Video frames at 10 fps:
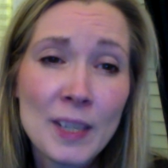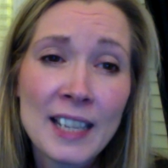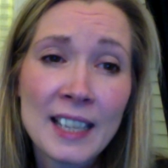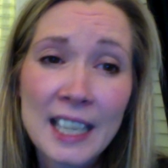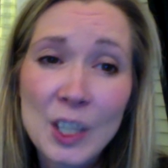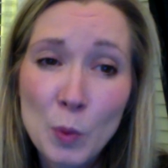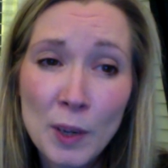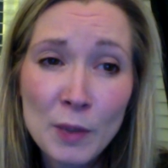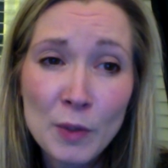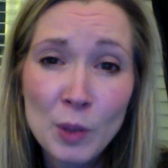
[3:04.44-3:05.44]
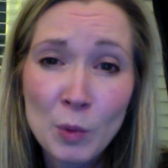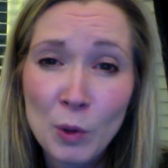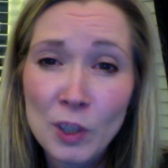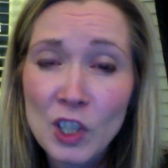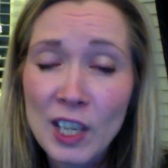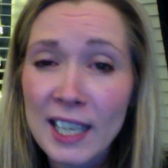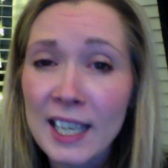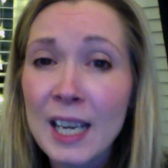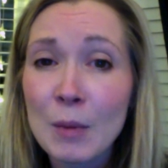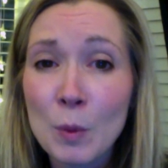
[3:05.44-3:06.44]
that each one of you watching
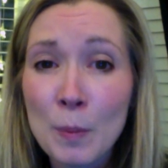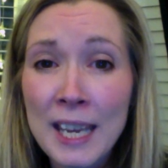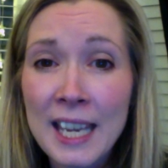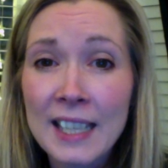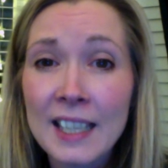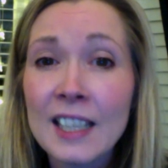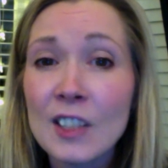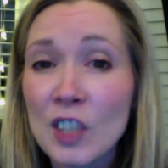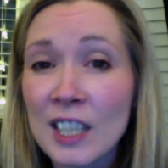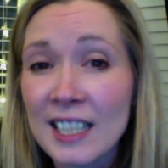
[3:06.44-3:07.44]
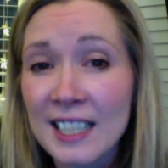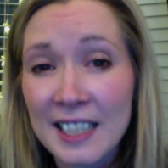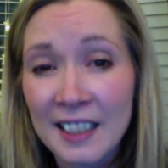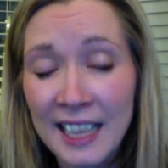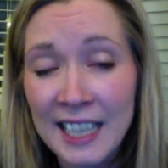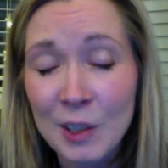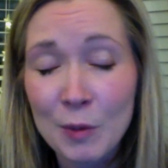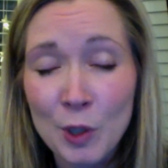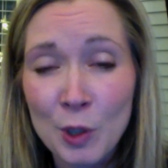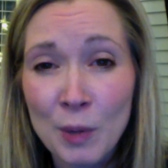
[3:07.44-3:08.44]
will make Jesus the light of
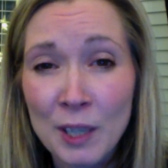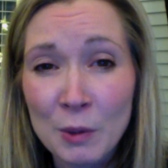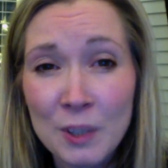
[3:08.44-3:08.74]
your world.